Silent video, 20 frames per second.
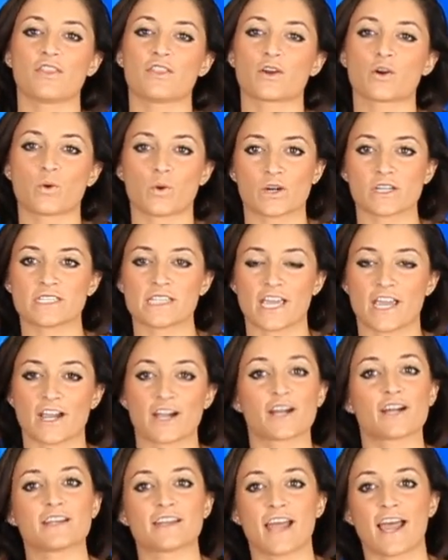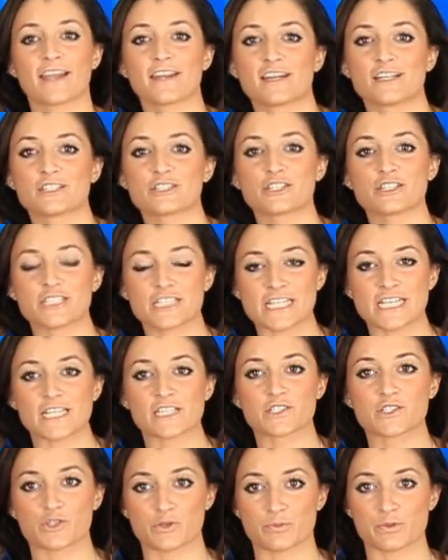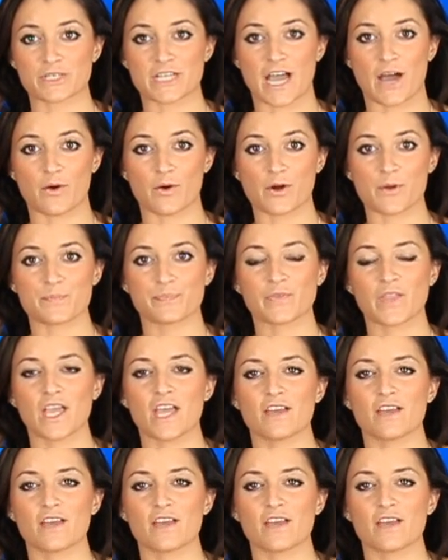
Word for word: the Corsair 900D Super Tower.